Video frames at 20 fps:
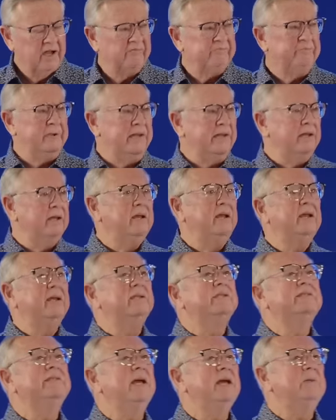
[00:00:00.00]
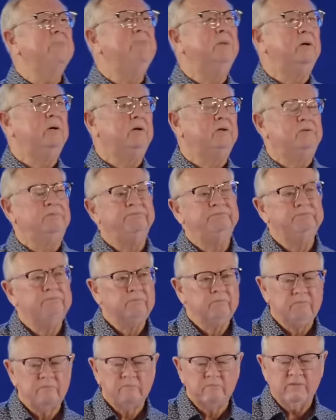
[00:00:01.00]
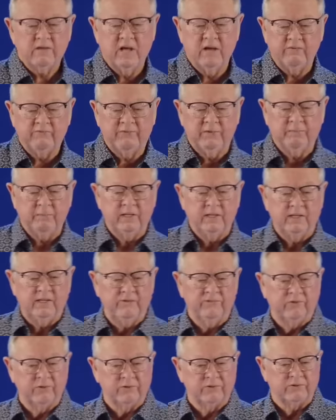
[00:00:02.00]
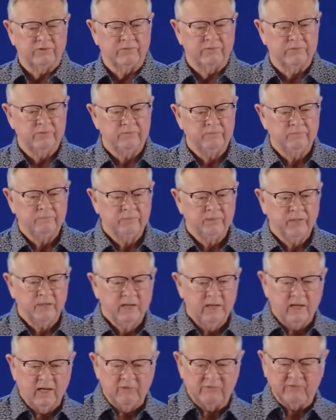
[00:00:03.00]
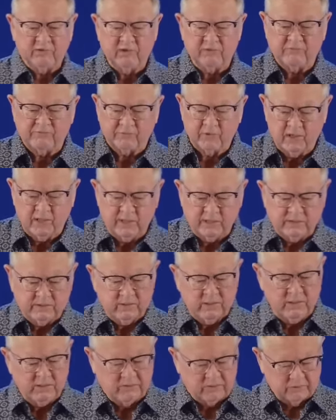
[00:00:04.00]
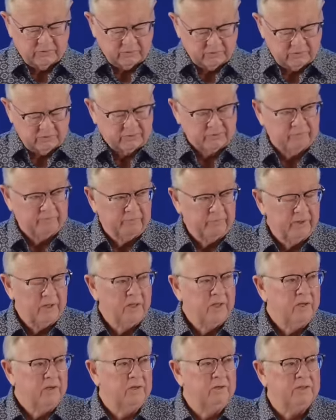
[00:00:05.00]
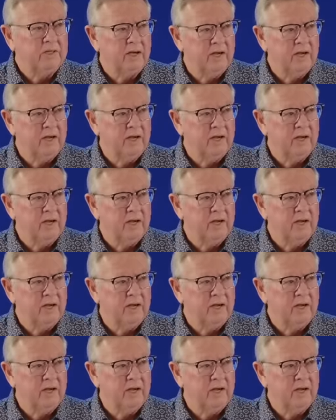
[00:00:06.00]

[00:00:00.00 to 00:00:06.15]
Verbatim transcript: Of being an example of the believers, of confronting teachers, who